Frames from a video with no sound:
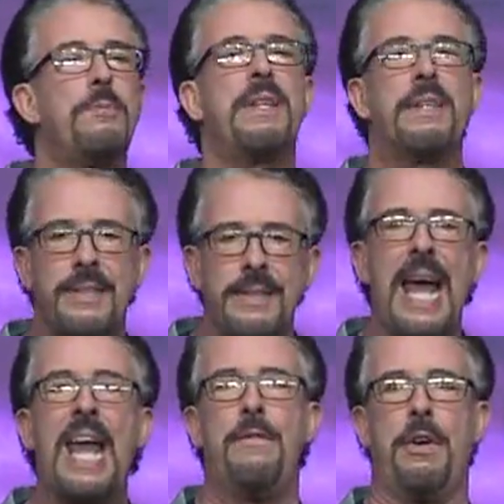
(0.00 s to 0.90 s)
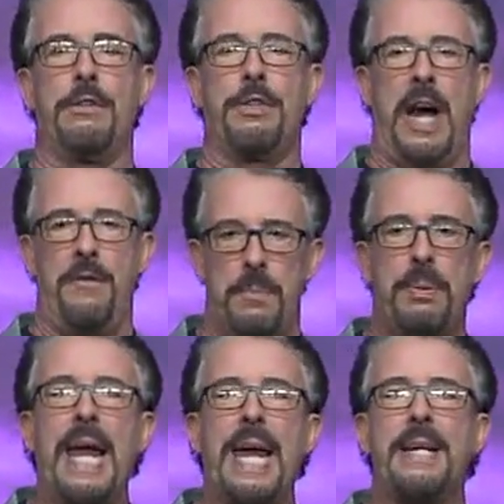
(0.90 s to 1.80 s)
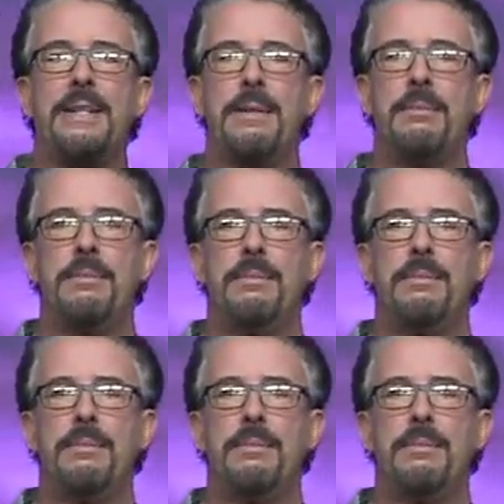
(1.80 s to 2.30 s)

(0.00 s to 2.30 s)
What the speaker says: to be the saviors of the planet.